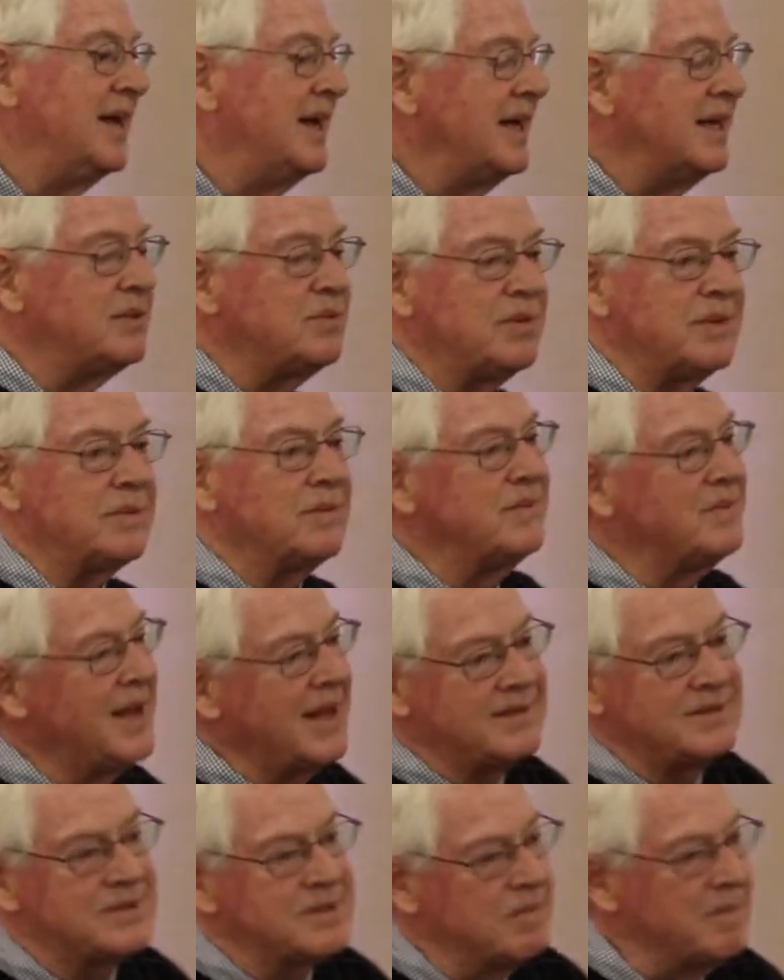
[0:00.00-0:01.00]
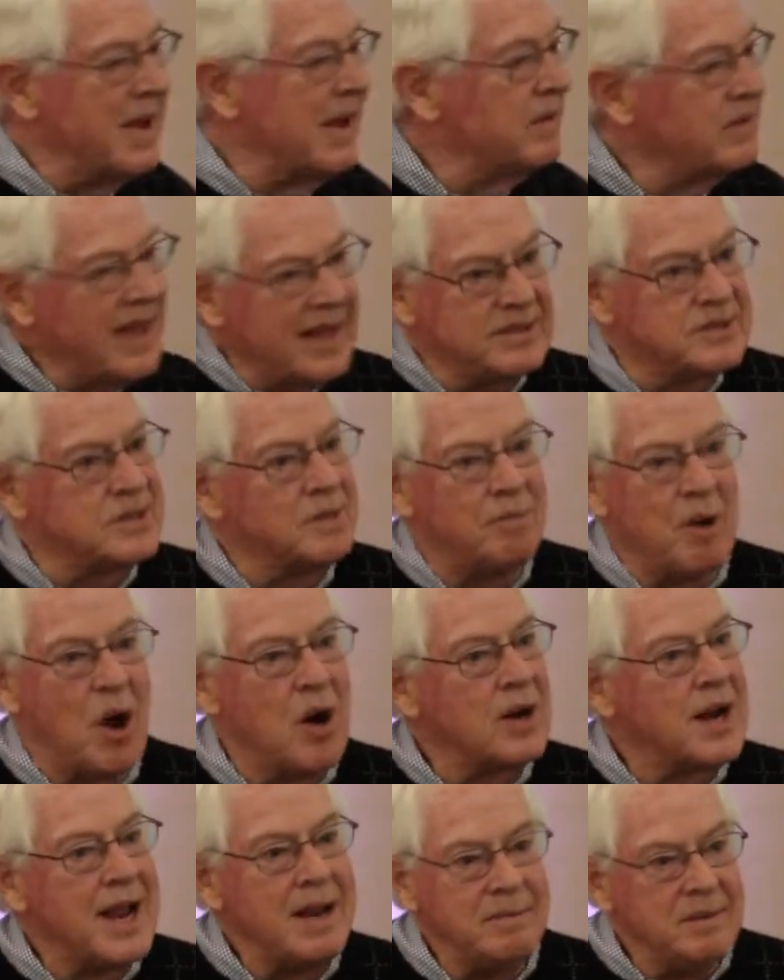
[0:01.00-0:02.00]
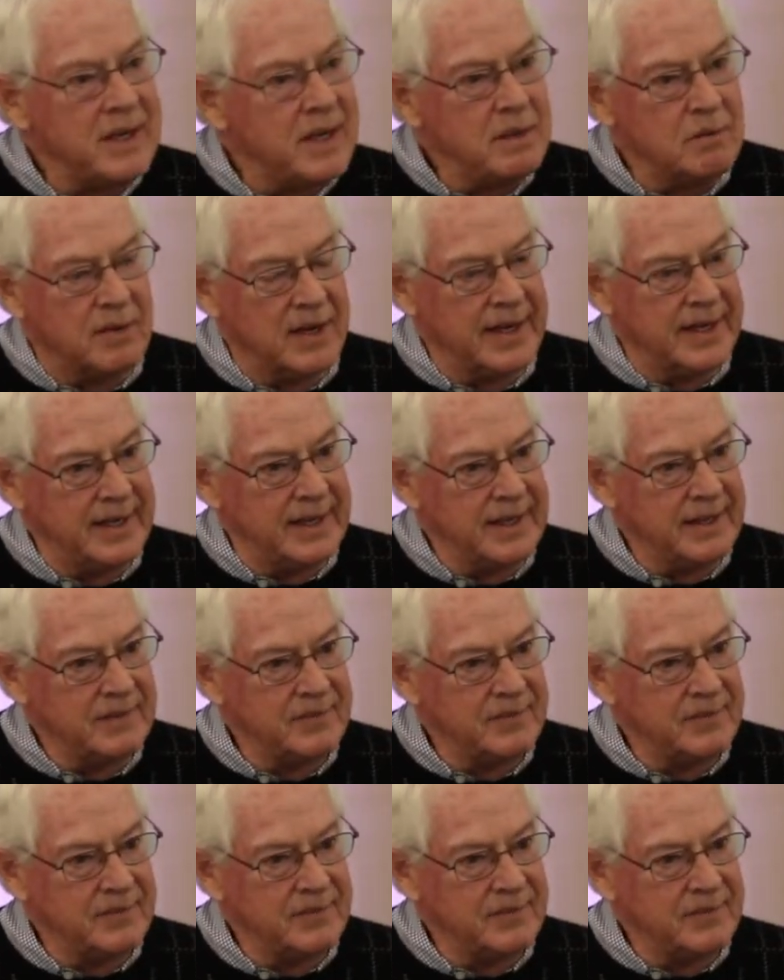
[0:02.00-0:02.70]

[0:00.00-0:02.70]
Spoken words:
That's the ball game anyway.